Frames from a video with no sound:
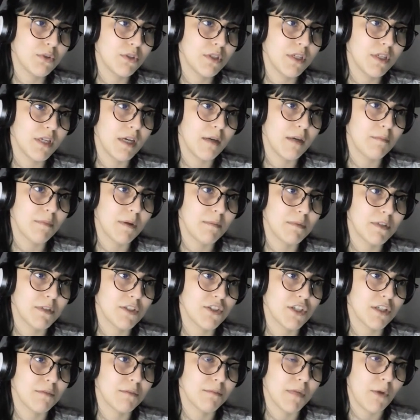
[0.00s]
soon
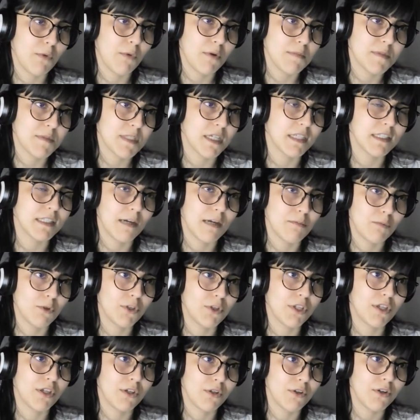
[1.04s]
publishing my website. I'm
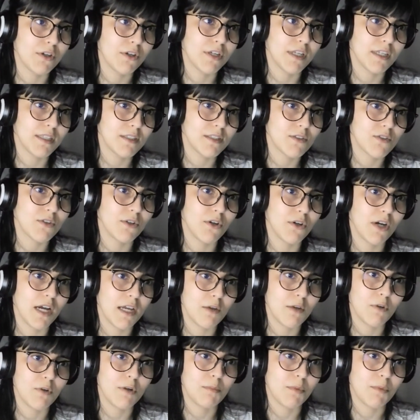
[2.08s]
working on it, so
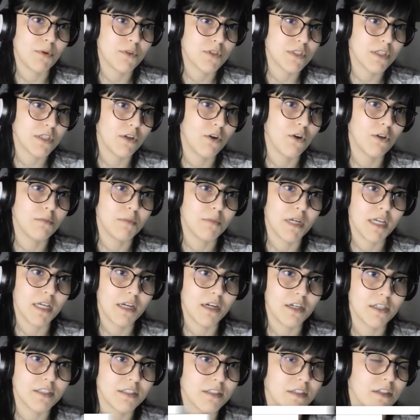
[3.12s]
I will post all my
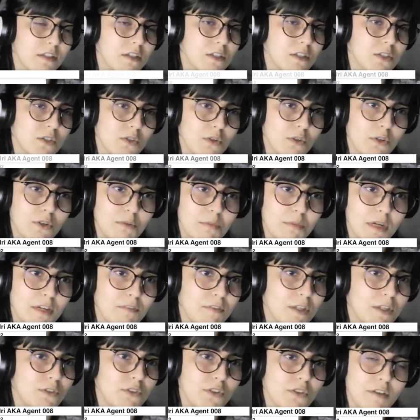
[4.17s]
articles or
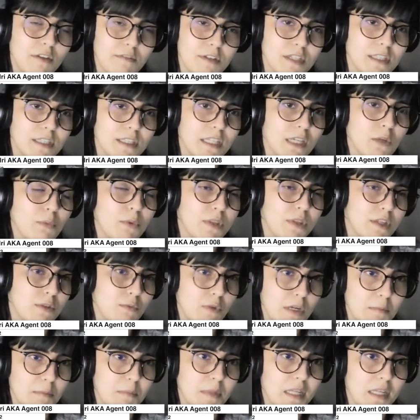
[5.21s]
my video, everything
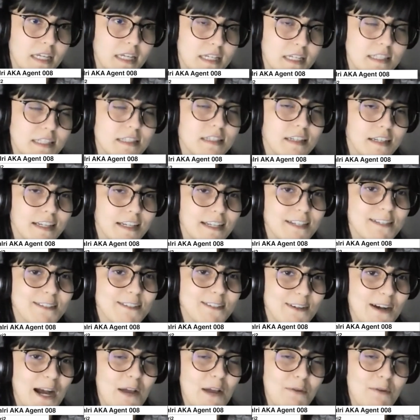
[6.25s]
within one place.
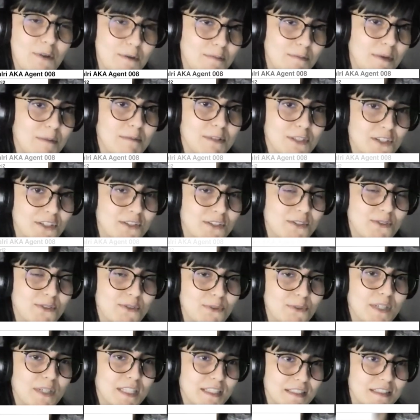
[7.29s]
So I will publish it
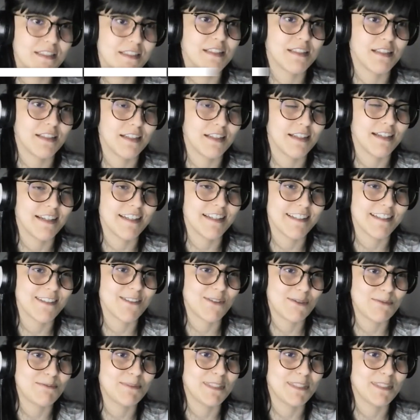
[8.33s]
soon when it's